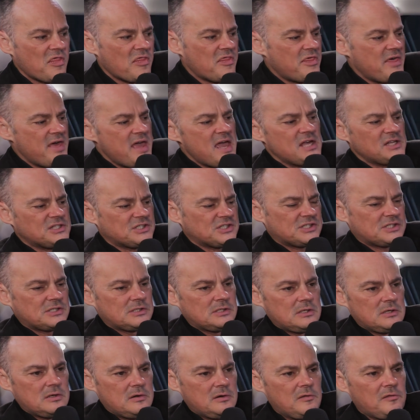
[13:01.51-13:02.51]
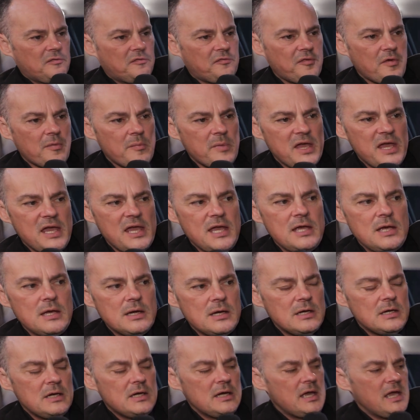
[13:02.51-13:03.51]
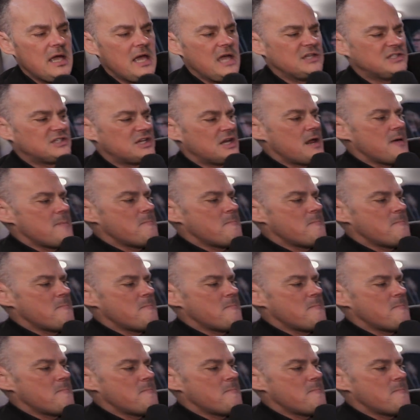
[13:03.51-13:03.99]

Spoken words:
This, for me, is an